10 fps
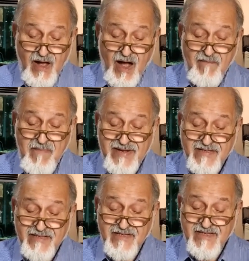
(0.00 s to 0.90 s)
A
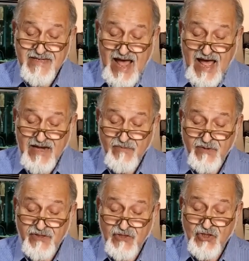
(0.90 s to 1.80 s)
metal stand
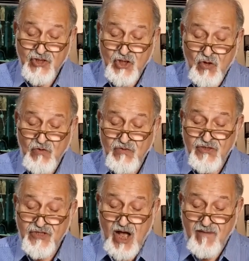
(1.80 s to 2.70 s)
with a stone
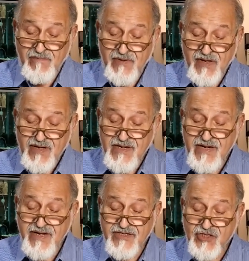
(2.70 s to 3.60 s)
top
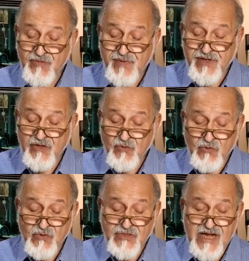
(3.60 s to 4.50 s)
needs to be
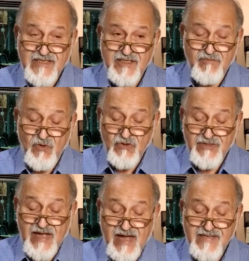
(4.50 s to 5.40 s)
used as the
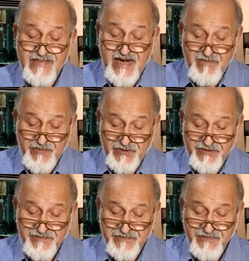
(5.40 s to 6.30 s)
Muktad
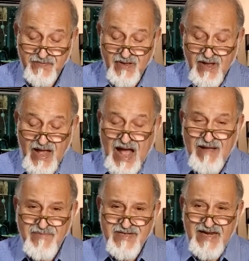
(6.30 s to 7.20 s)
table.
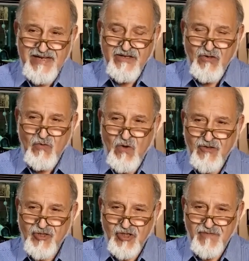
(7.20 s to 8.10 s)
I'm telling you
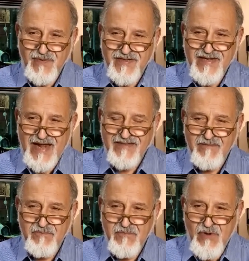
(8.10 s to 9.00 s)
what should be
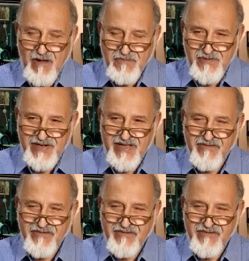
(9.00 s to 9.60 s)
done properly.